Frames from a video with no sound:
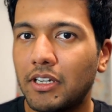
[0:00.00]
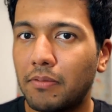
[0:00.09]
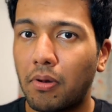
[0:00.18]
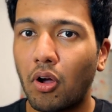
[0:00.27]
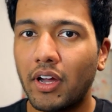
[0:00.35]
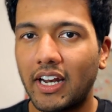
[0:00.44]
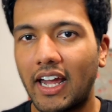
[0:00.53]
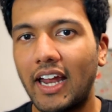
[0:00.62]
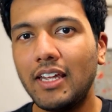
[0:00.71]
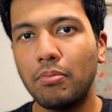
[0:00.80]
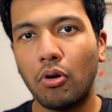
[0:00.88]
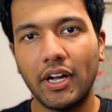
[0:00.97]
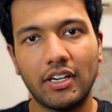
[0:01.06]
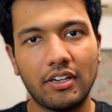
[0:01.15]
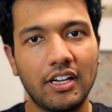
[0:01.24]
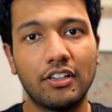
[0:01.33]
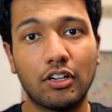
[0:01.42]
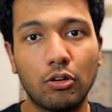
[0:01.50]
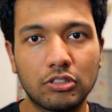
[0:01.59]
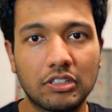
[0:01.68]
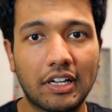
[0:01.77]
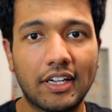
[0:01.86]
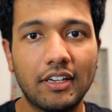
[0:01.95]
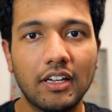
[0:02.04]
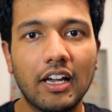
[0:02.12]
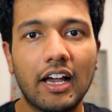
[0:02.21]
deployed at any point near the coastline,